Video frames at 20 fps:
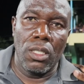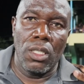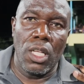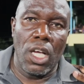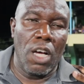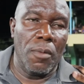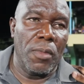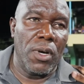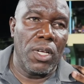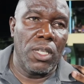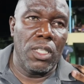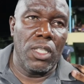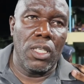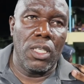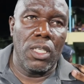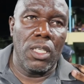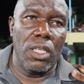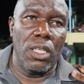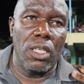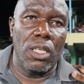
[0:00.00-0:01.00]
What does
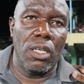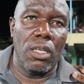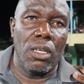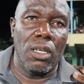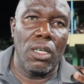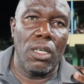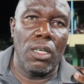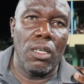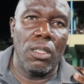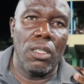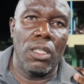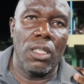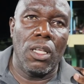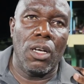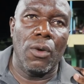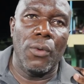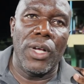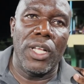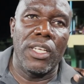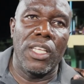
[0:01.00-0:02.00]
this for the legacy of Tappa Whitmore?